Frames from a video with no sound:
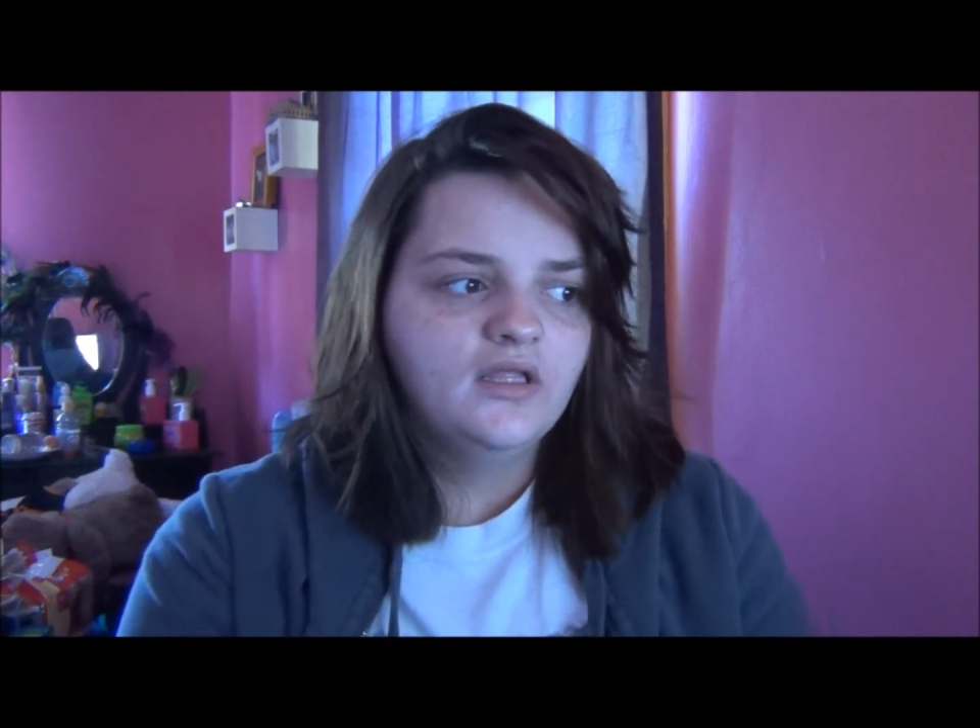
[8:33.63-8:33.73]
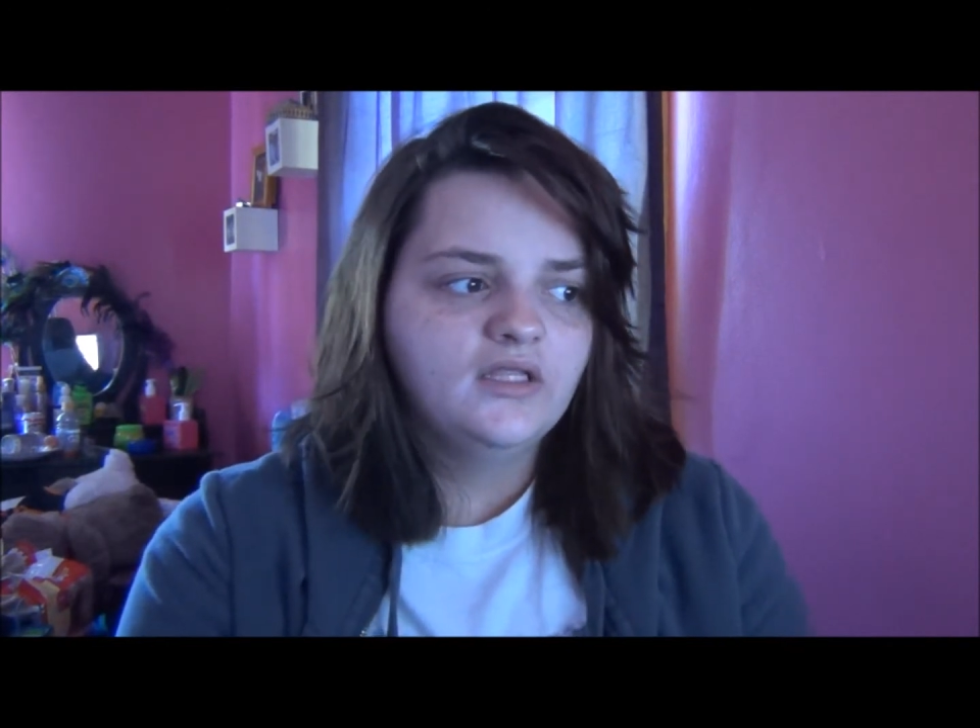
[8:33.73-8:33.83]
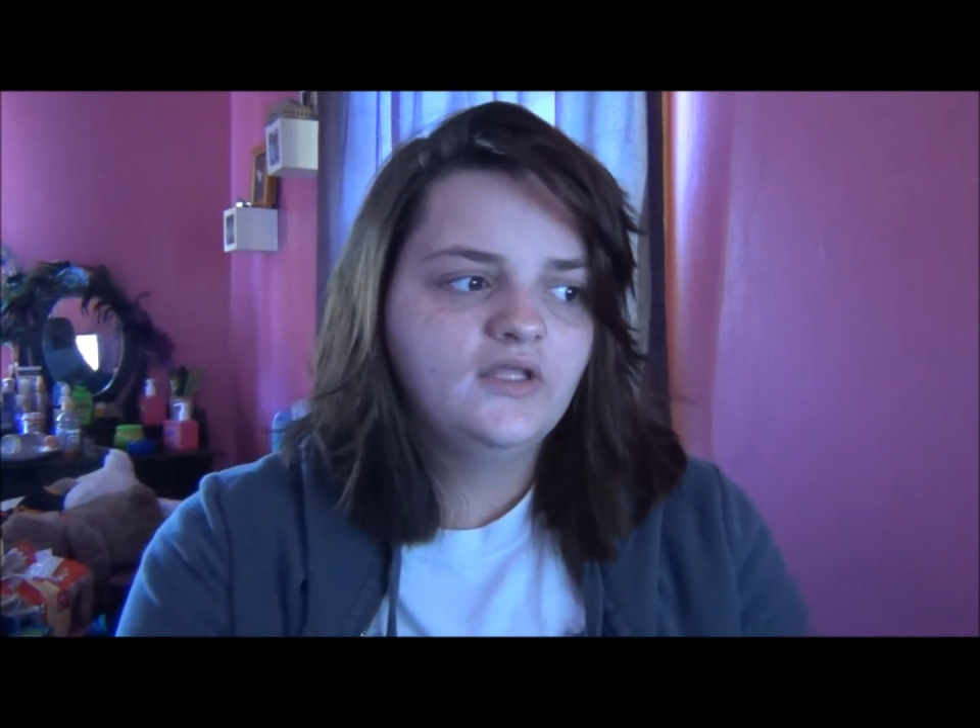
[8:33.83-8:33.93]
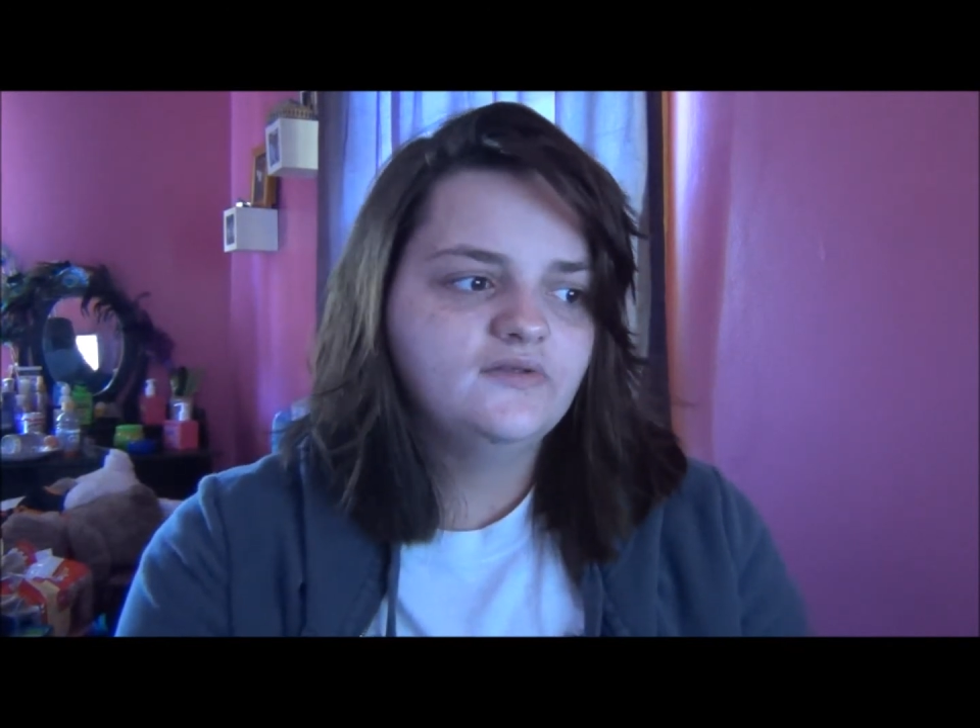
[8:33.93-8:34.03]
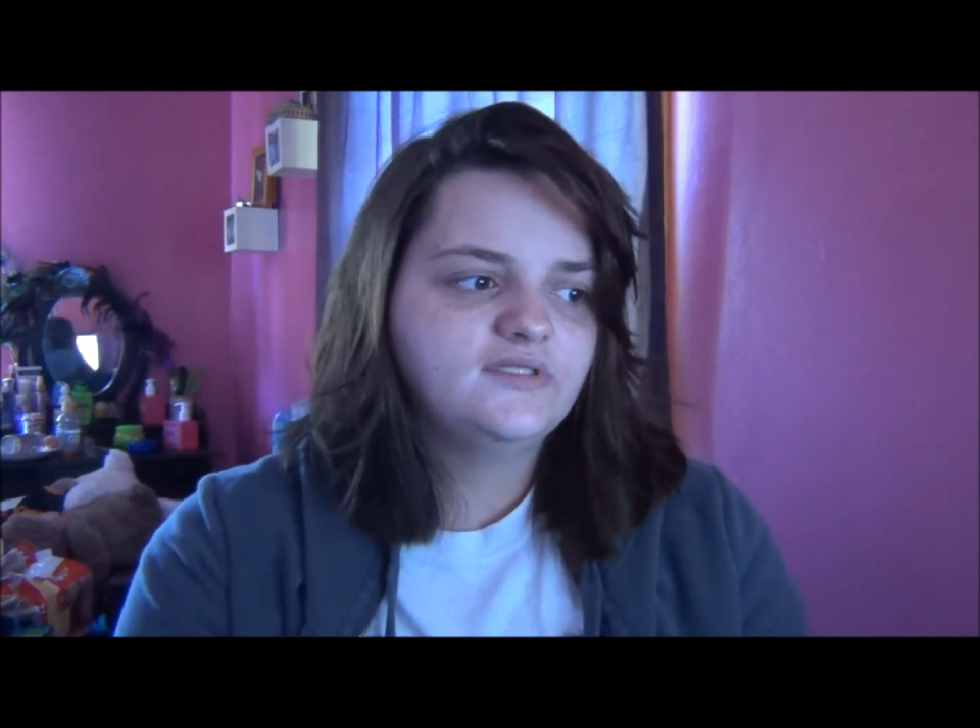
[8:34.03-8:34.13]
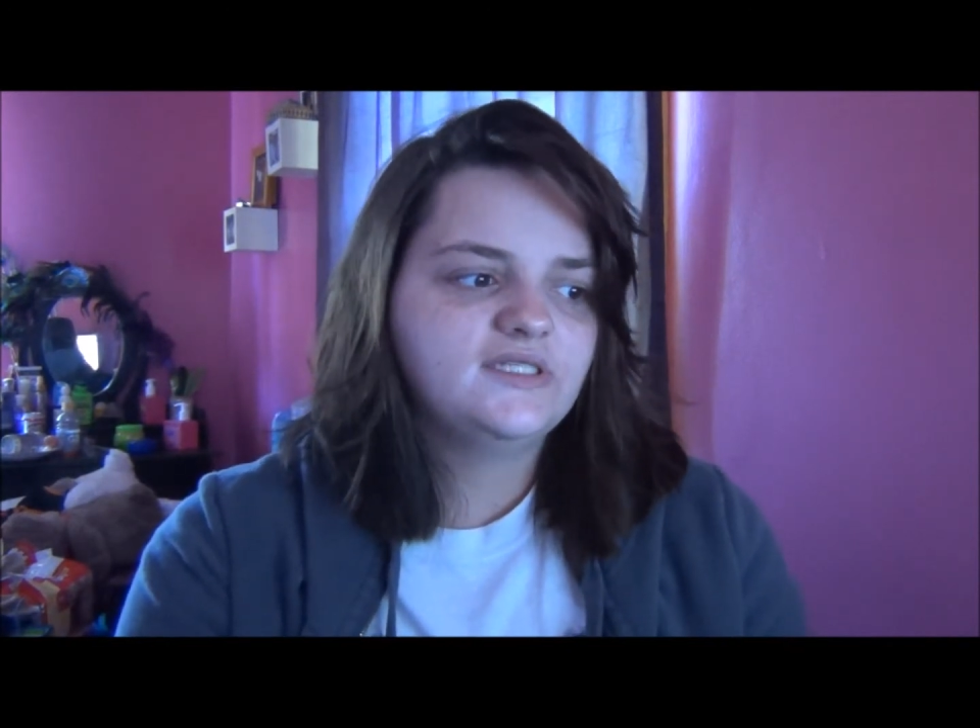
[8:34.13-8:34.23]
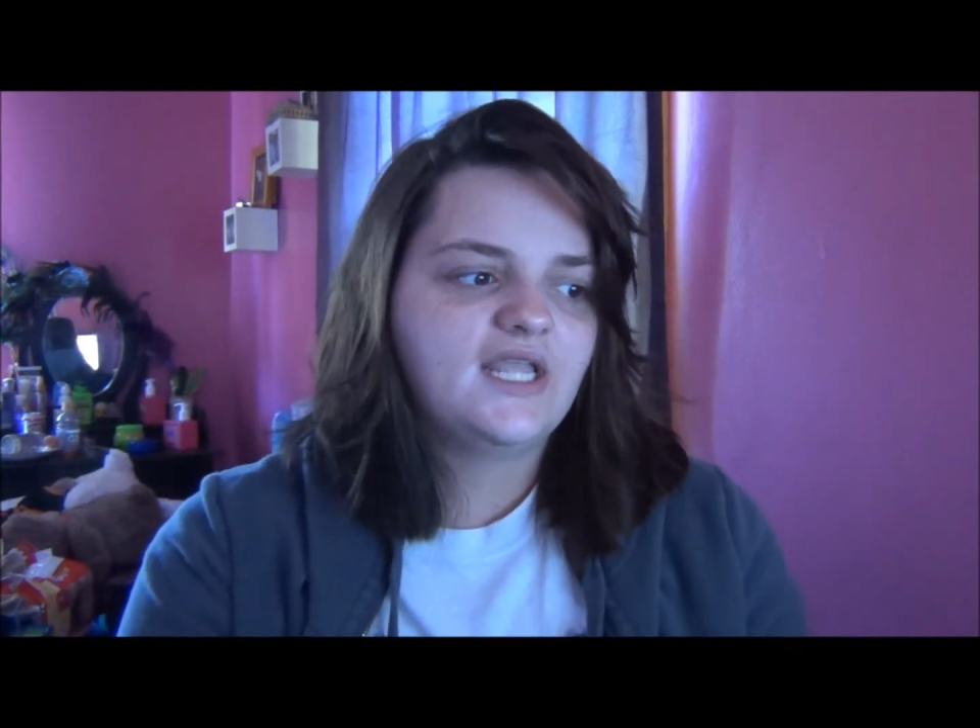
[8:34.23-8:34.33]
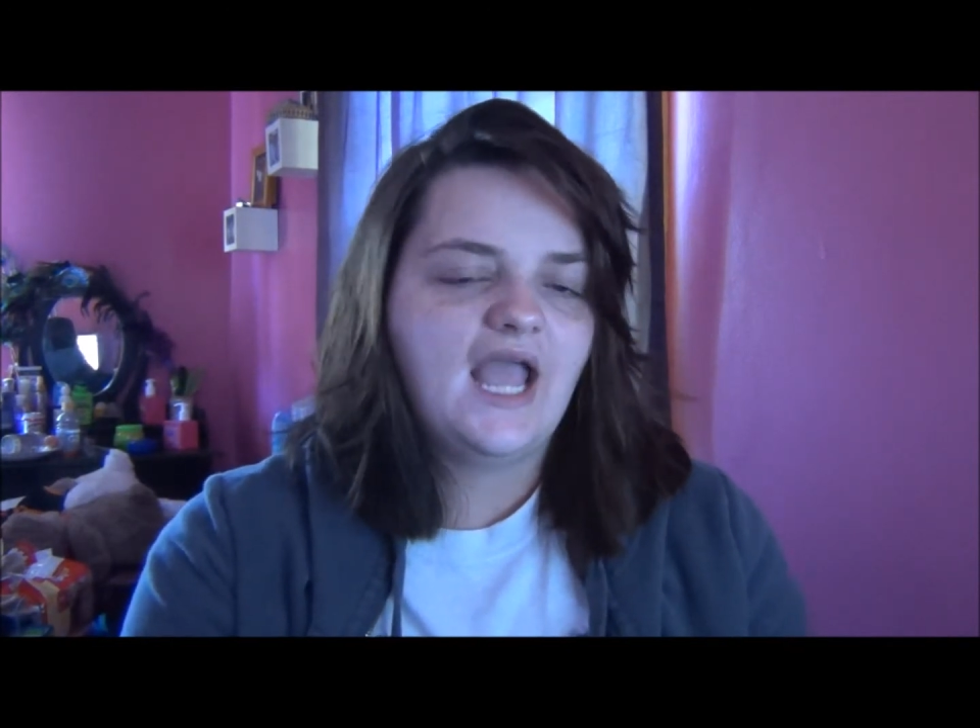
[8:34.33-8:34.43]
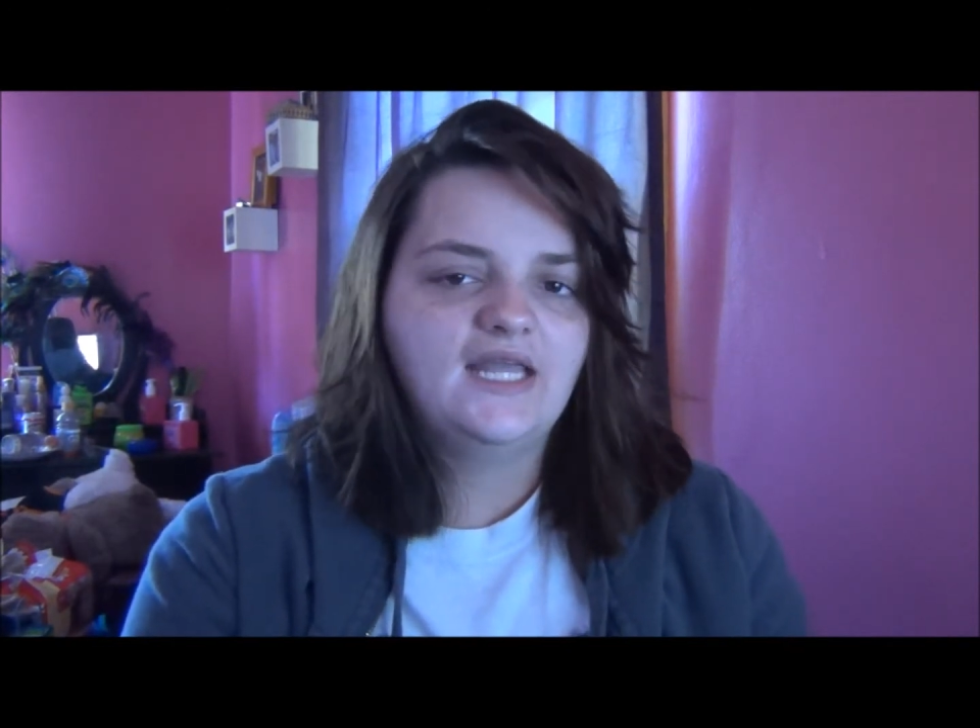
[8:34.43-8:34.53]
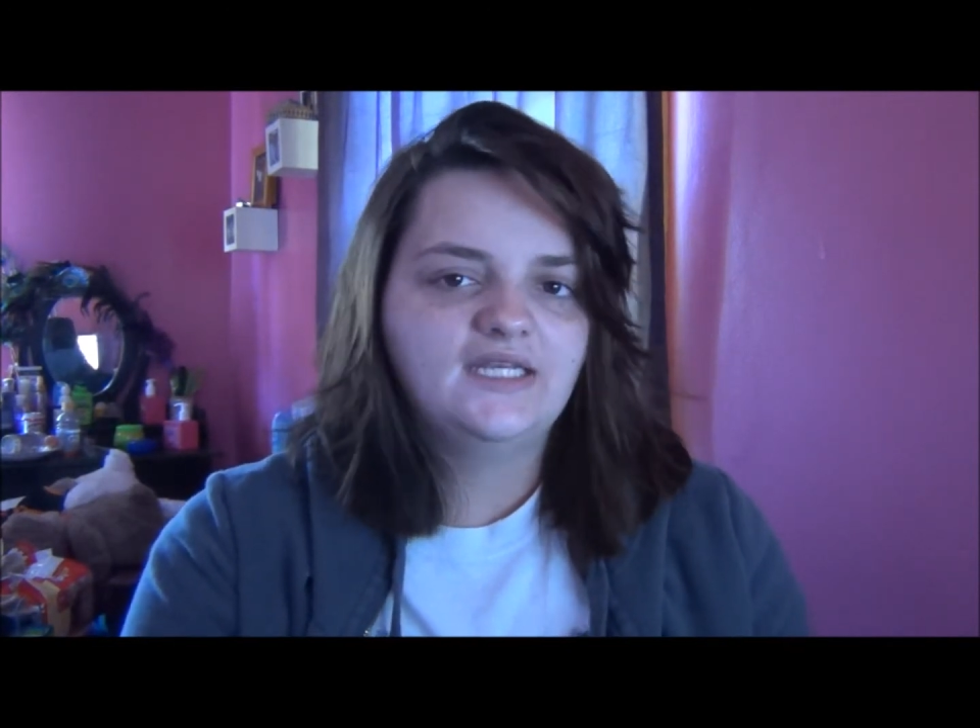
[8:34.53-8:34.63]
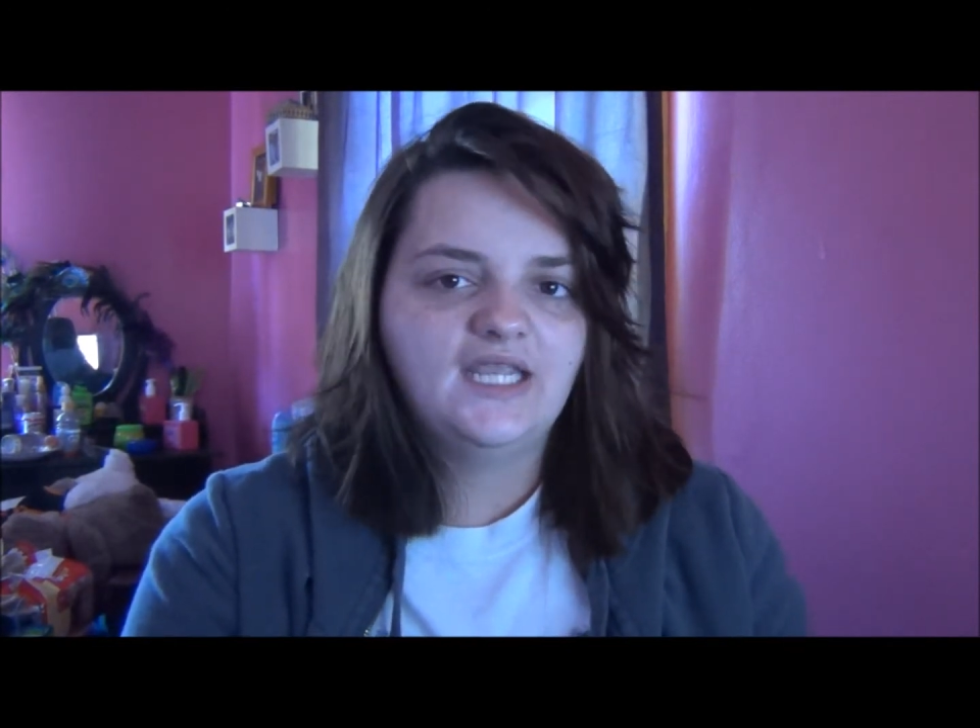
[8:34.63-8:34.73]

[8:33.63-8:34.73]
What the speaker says: used to kind